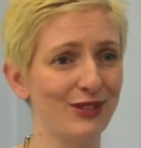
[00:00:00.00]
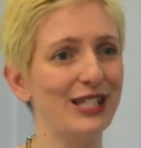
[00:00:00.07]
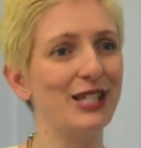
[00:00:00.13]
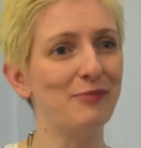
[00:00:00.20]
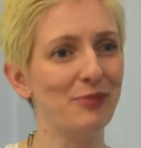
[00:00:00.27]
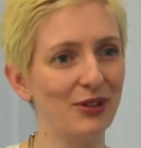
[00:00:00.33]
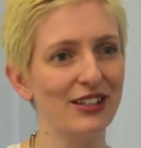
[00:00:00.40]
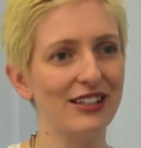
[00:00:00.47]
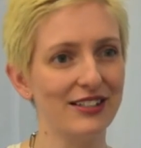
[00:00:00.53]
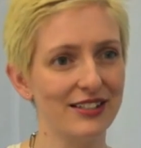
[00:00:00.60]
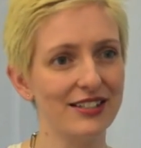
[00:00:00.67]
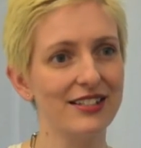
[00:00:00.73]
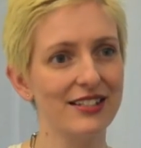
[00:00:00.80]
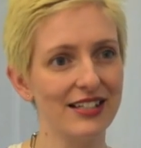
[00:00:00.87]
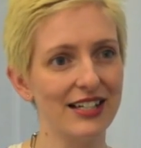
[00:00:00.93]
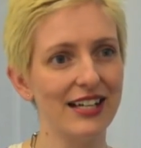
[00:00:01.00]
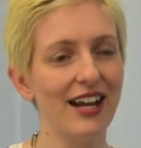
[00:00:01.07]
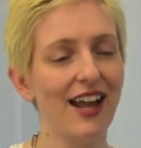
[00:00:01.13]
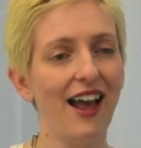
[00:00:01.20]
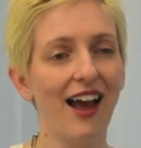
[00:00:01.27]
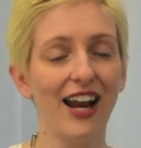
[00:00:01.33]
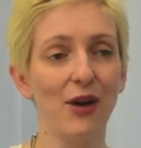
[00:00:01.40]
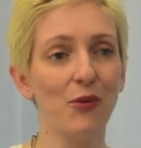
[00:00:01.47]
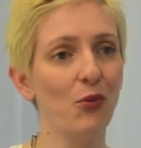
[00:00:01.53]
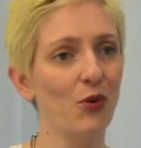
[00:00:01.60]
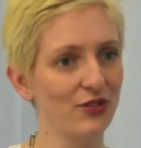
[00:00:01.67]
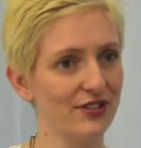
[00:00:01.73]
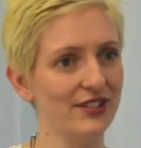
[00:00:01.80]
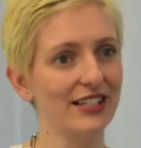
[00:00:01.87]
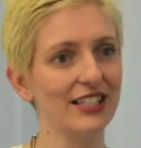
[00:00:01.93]
really brilliant to see and I
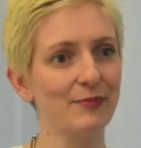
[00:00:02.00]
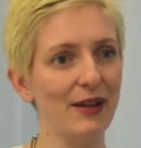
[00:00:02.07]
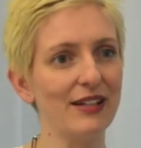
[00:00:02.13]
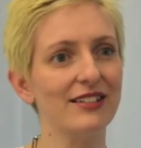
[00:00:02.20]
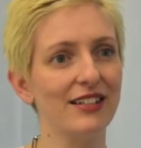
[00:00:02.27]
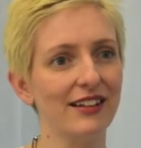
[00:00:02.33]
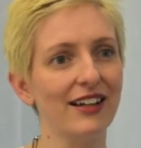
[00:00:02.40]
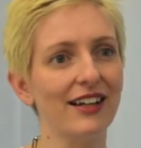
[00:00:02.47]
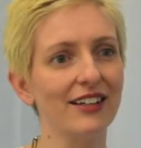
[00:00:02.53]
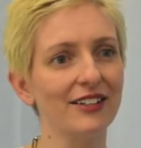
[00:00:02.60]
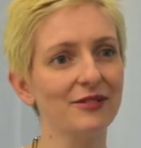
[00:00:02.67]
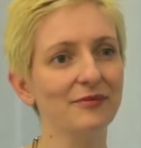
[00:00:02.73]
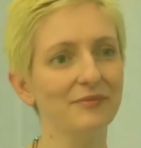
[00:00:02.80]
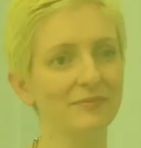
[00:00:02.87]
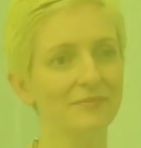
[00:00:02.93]
wasn't expecting that.